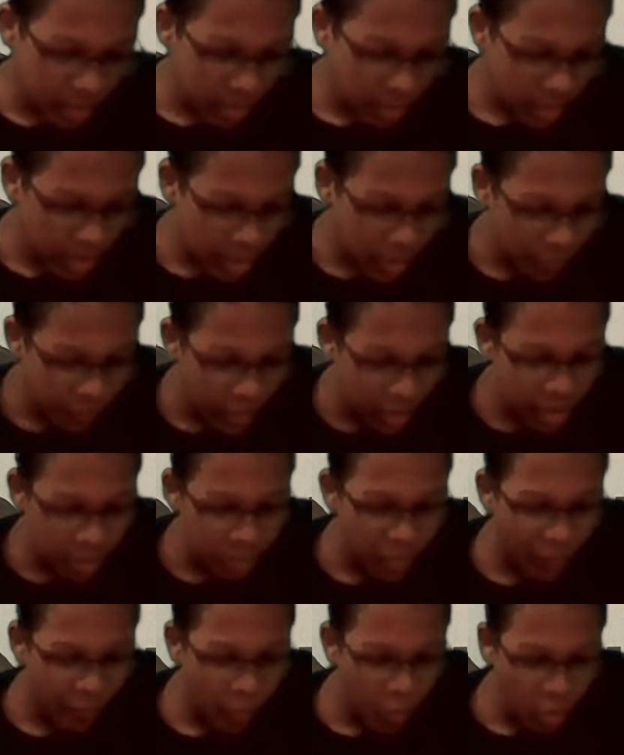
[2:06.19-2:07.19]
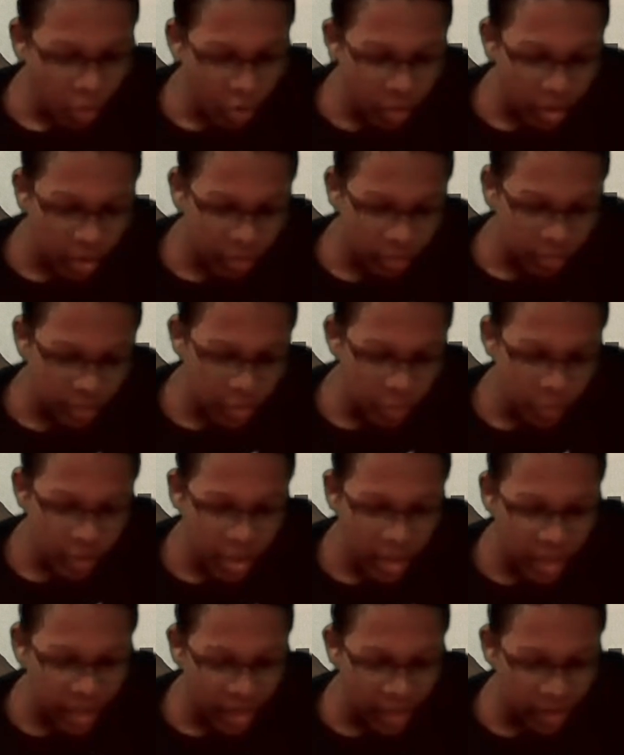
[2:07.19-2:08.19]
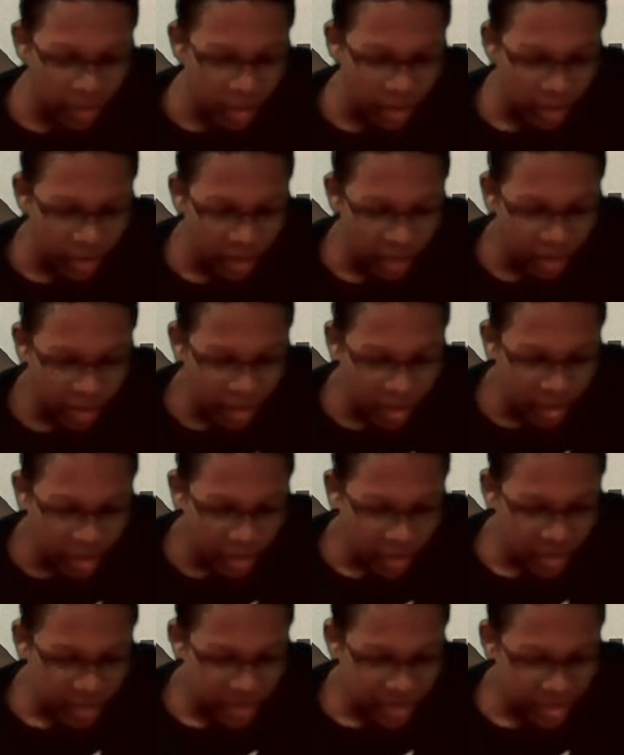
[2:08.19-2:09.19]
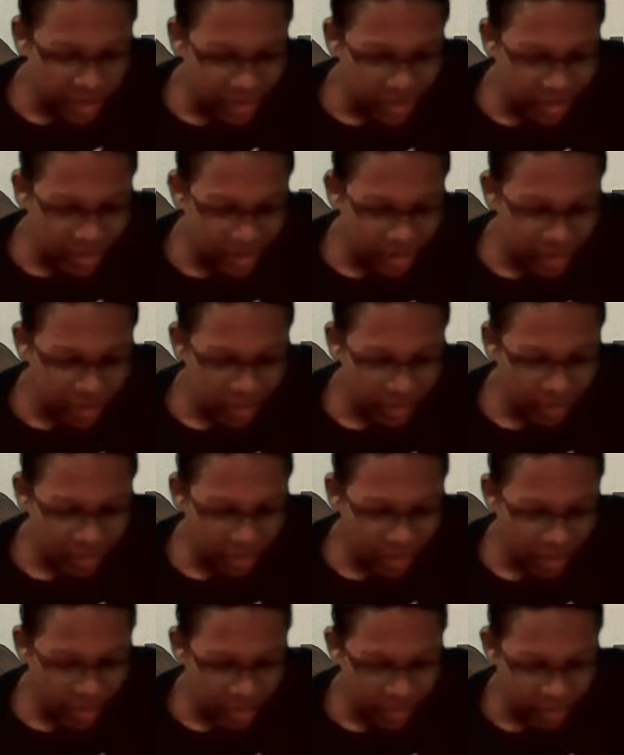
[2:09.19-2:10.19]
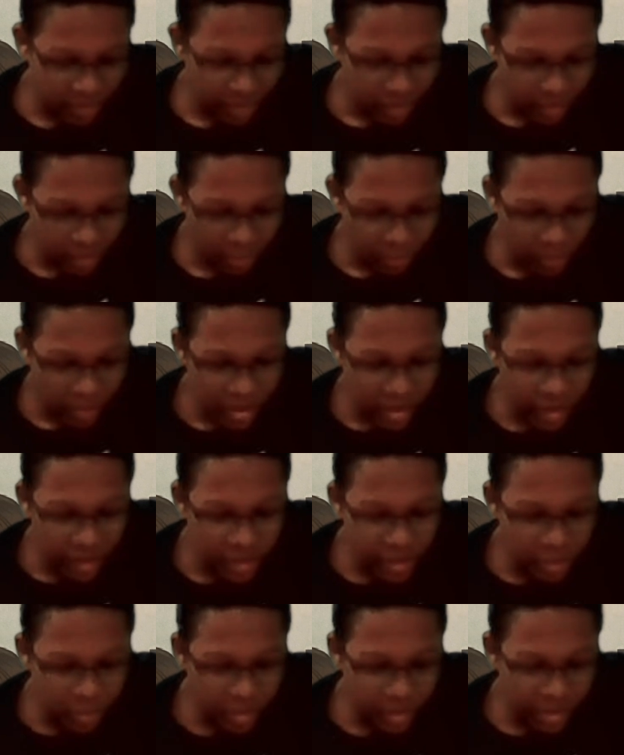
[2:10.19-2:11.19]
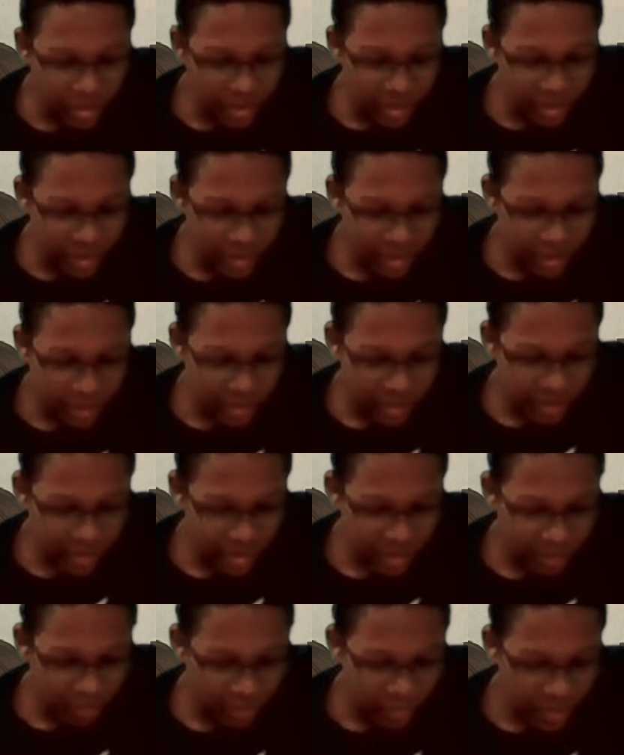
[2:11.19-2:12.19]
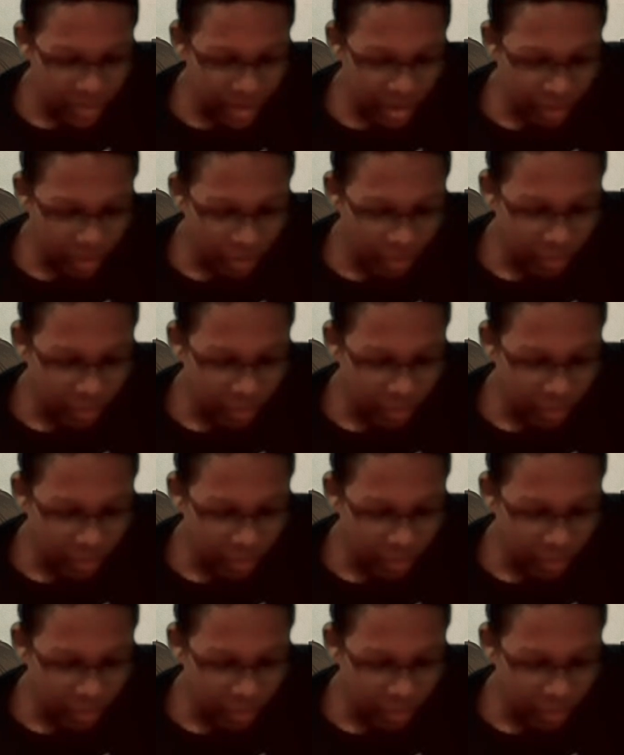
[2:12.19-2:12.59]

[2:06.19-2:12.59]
They've done it before, and they'll do it again. And when they do it, seems that